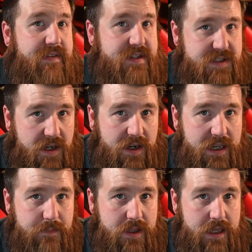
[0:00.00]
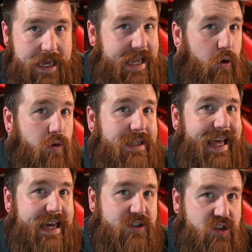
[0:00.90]
At the time, it only
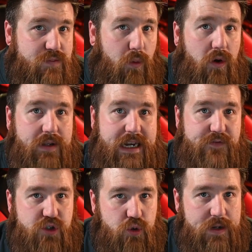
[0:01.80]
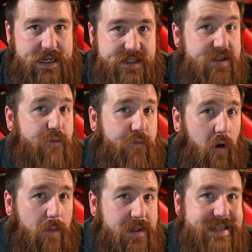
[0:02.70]
had a small line of trees,
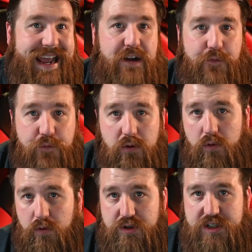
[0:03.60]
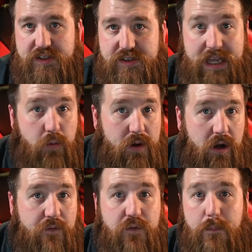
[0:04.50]
farmland, and fruit orchards that went
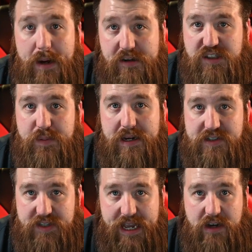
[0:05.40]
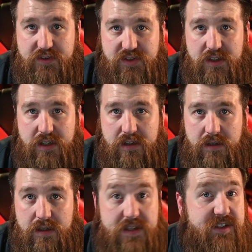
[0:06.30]
on for miles behind his house.
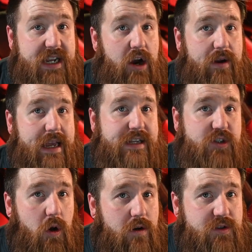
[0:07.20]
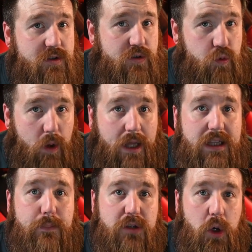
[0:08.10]
This area is also
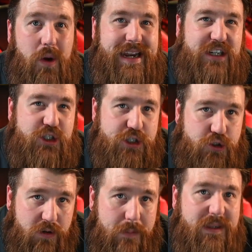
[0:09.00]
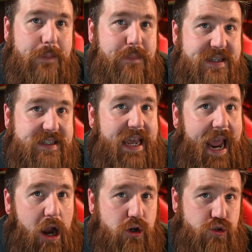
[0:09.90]
directly below an extremely busy
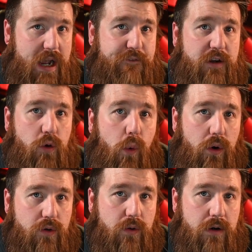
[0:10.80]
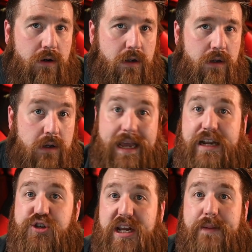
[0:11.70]
air traffic corridor,
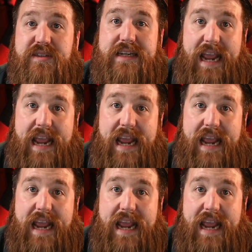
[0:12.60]
and James